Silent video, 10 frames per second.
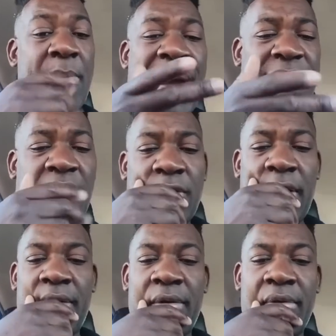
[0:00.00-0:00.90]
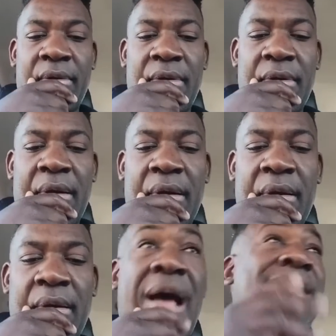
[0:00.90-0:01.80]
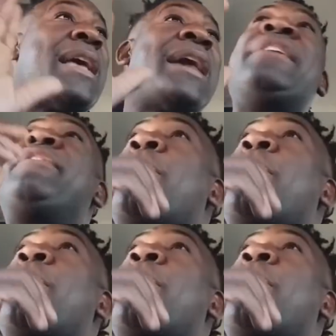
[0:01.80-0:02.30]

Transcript: Nobody know. As God